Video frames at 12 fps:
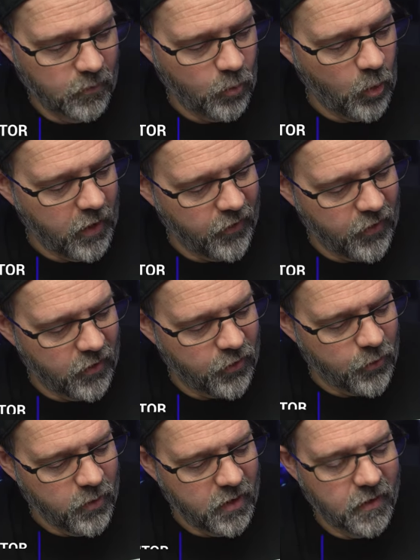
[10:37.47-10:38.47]
with
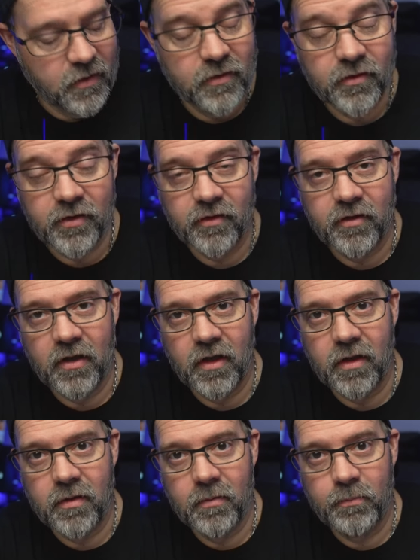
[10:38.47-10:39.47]

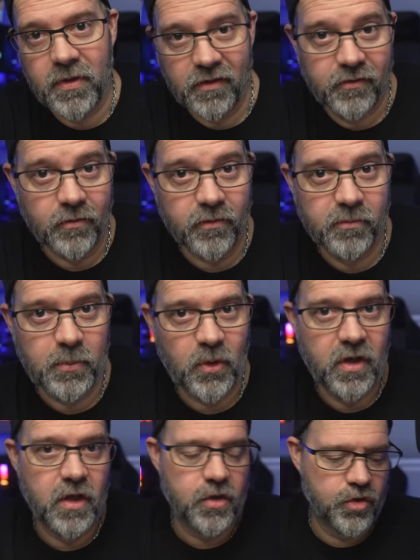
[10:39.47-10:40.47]
368 pixels
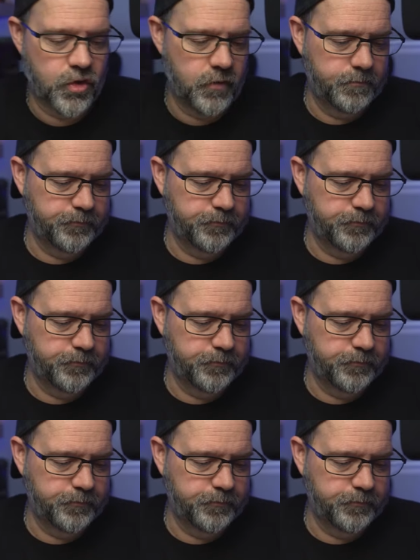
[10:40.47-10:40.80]
per inch.